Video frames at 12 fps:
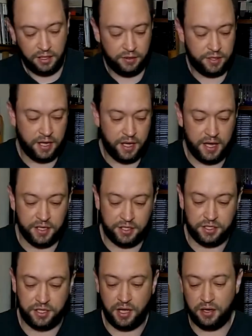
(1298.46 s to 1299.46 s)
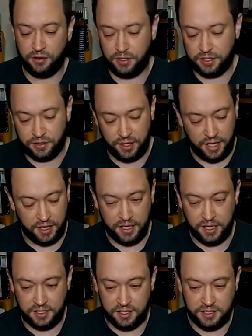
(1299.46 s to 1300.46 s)
Okay, so let's go ahead and
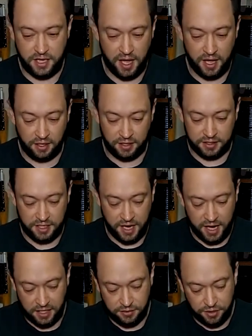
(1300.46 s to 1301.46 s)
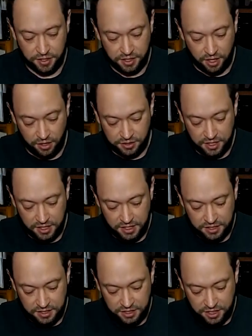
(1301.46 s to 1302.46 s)
get the tail attached, which all it
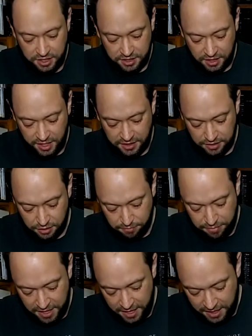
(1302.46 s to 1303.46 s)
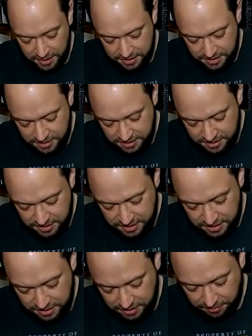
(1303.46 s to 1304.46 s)
is just a nice little peg
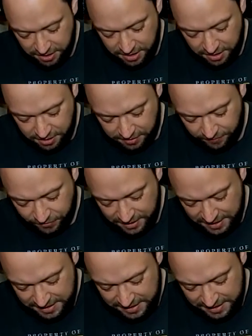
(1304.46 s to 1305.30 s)
system here.